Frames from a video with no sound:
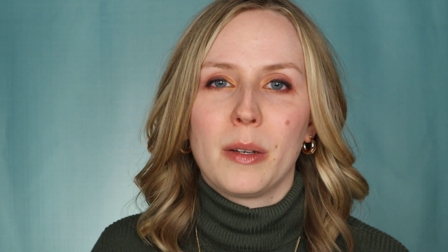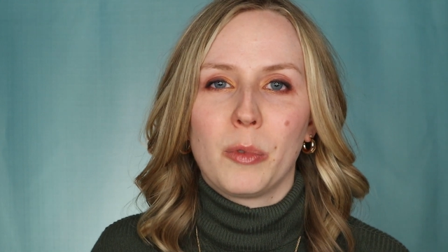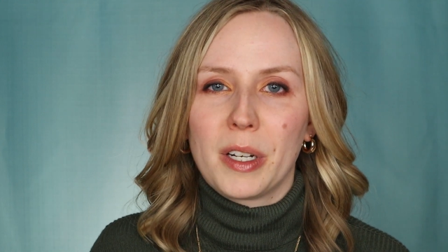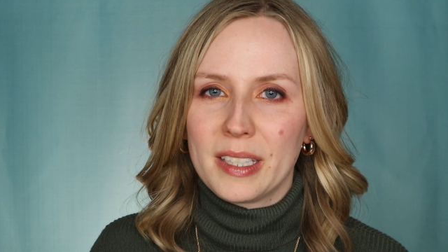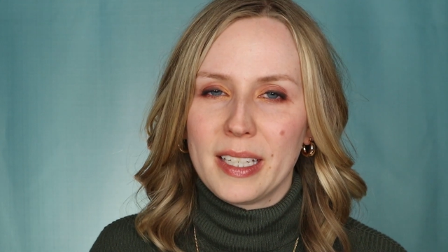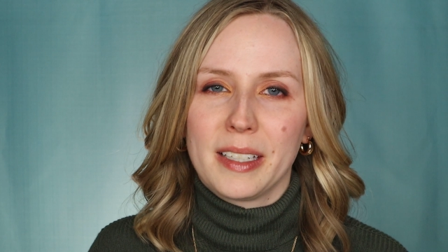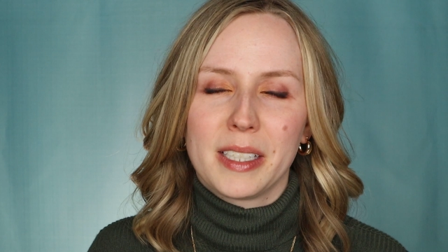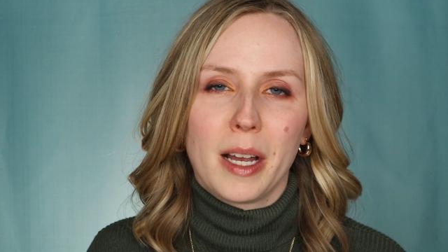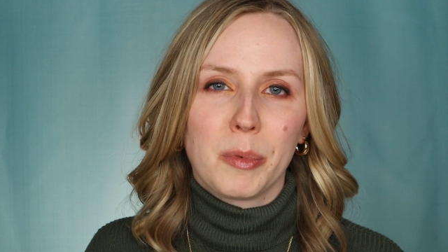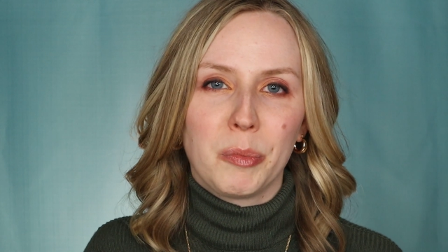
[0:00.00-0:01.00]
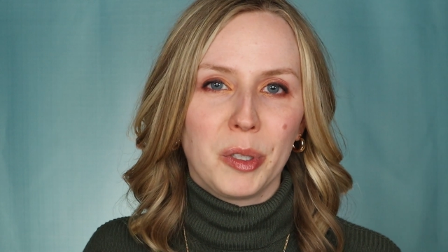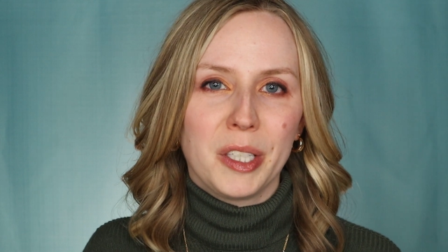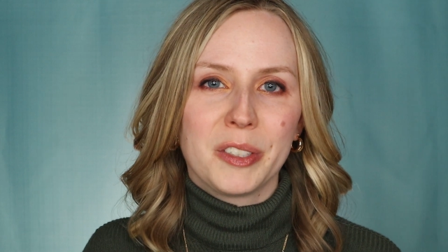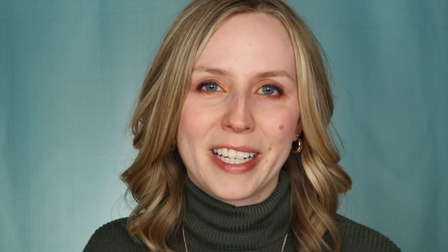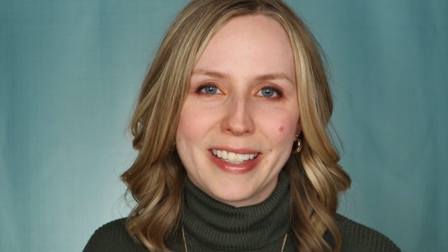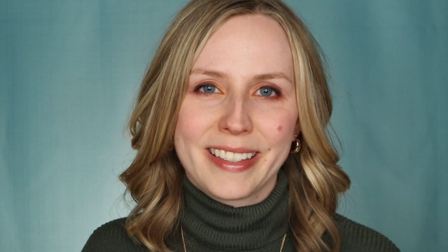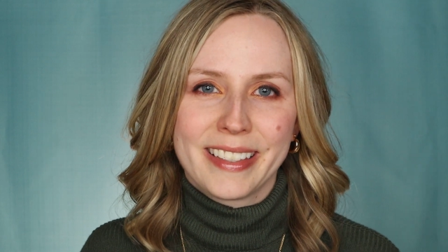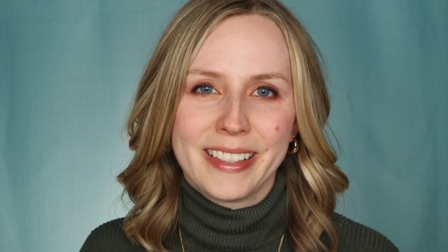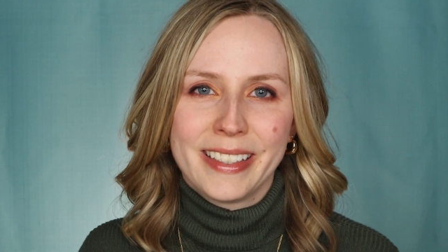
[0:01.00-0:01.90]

and want to stay on top of beauty trends.